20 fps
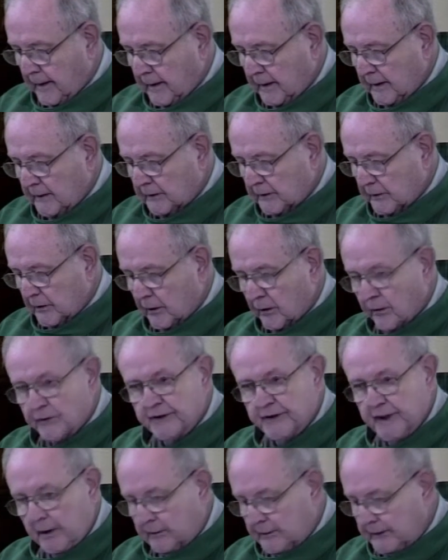to
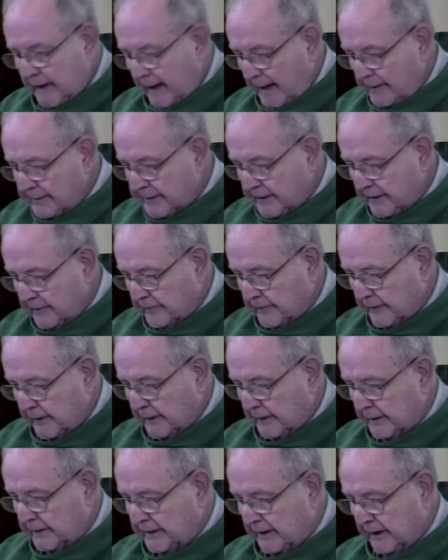those held captive
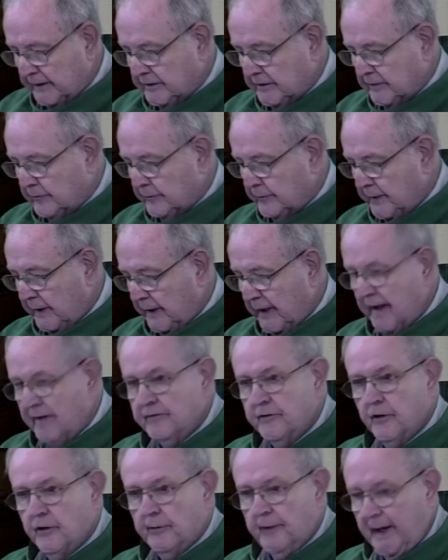in addictive
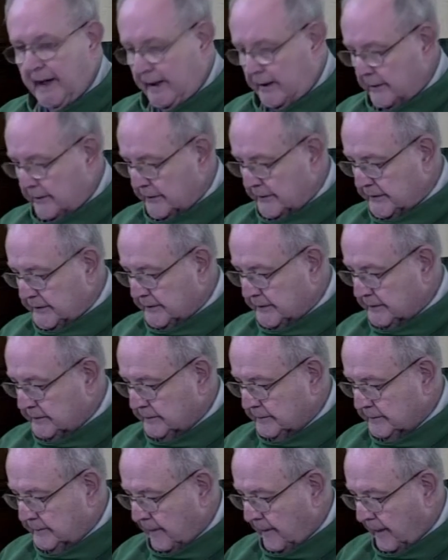behavior patterns,
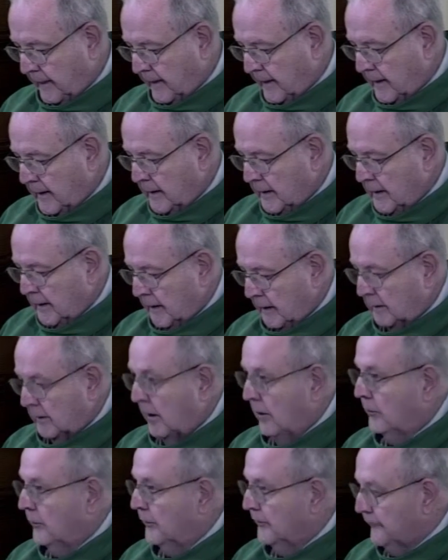
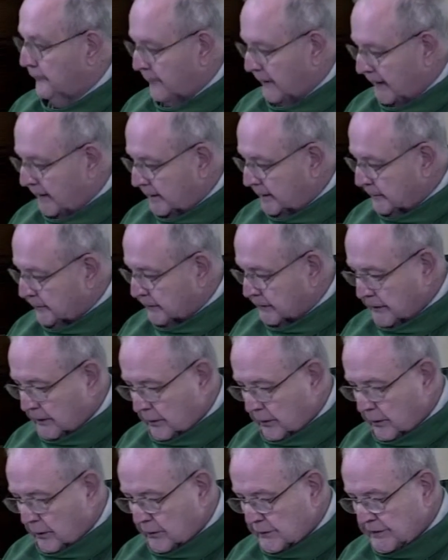along with freedom to
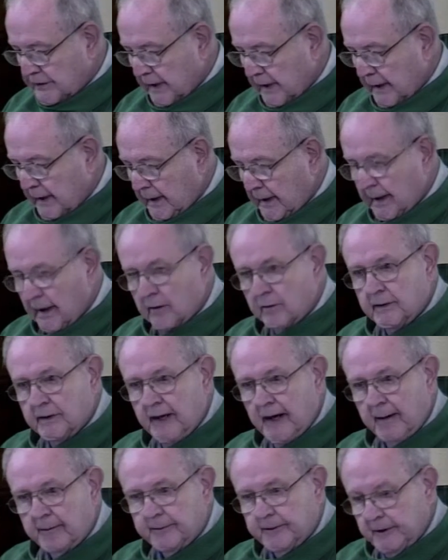those held
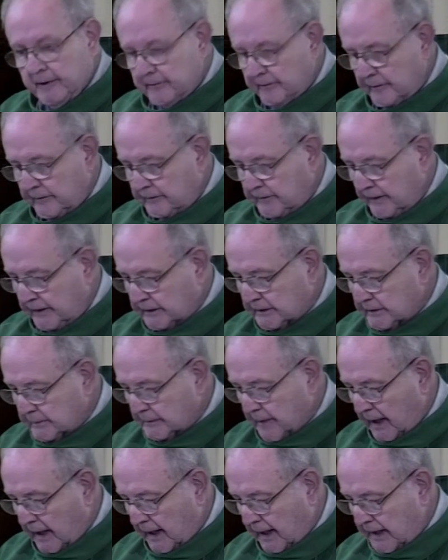captive and
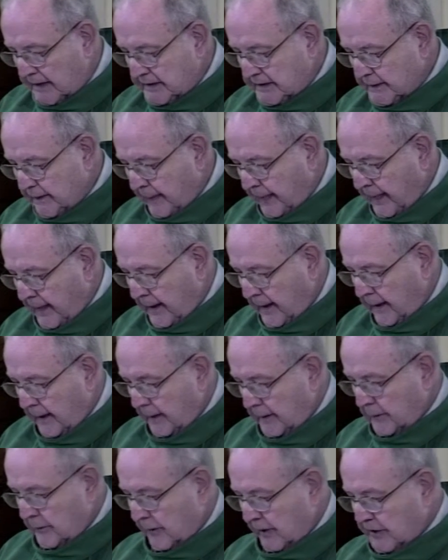victimized
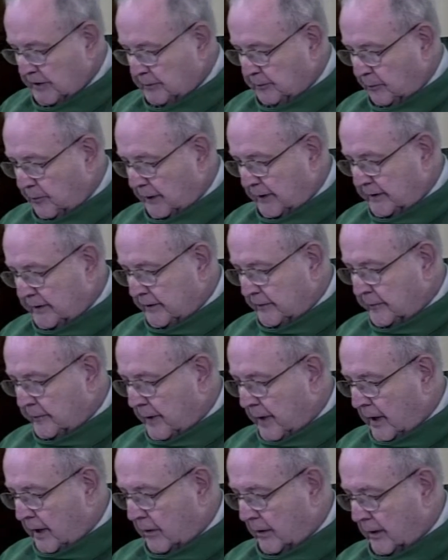under exploitative
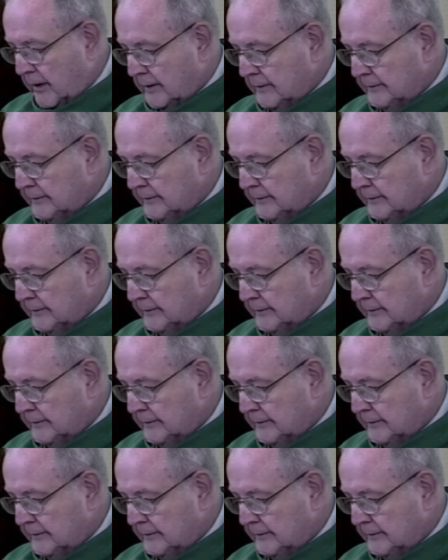power.